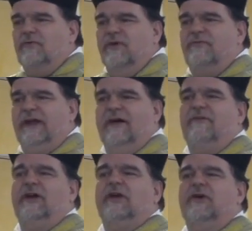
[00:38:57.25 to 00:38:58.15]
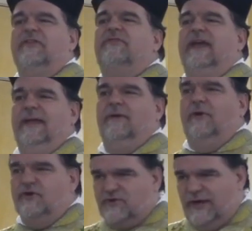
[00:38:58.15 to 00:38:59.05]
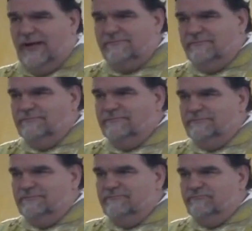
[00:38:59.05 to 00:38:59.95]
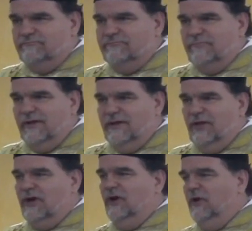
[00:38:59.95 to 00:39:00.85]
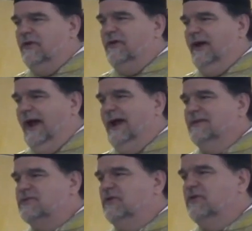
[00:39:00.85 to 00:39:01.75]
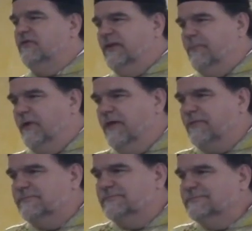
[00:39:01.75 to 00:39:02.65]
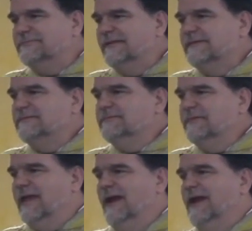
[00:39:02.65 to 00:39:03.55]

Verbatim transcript: So if you're not very good at saying the Rosary, you can hold it in your hands, good to sleep with, get